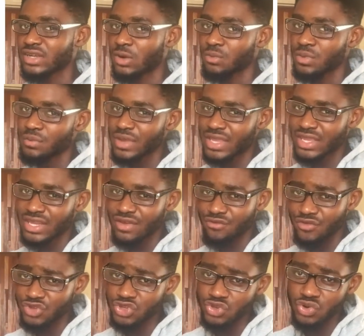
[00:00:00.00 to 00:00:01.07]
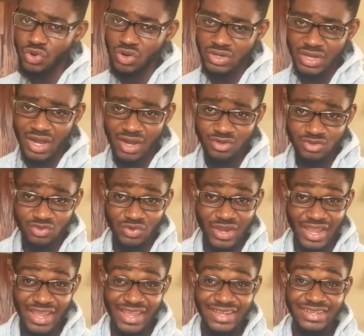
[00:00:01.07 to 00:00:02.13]
I'll be making a video on how to
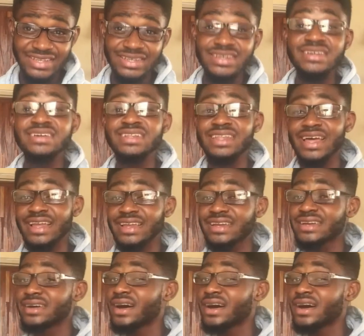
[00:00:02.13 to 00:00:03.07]
earn like